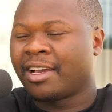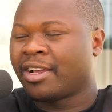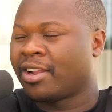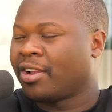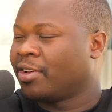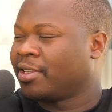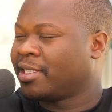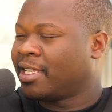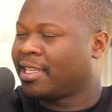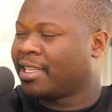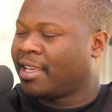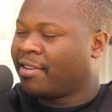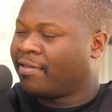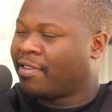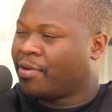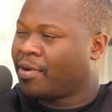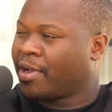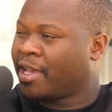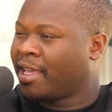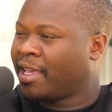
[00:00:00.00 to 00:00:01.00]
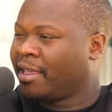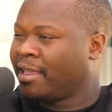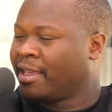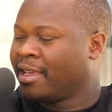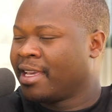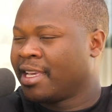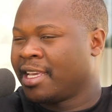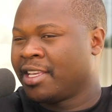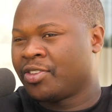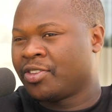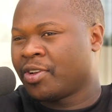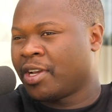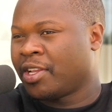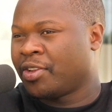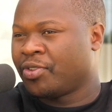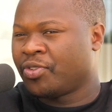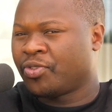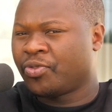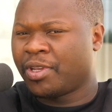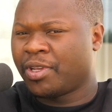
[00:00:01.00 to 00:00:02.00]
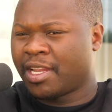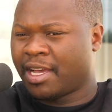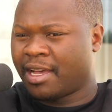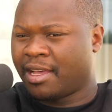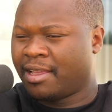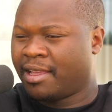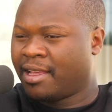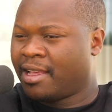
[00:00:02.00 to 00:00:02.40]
closet giveaway. He saw it on Twitter.